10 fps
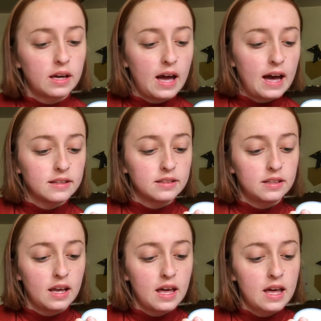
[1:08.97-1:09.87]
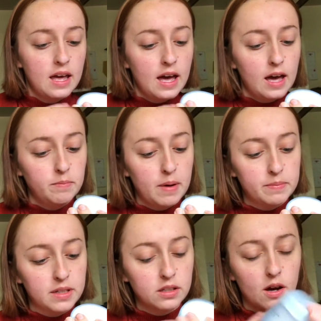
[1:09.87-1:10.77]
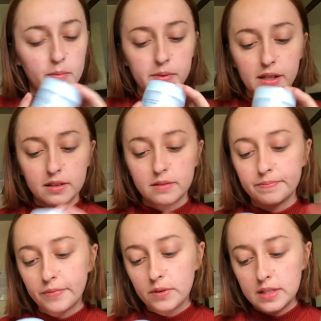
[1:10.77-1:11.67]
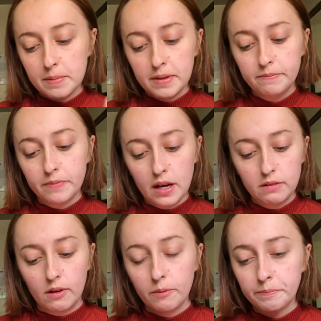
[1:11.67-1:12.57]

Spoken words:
acid and peptide complex. What does that mean? I don't know.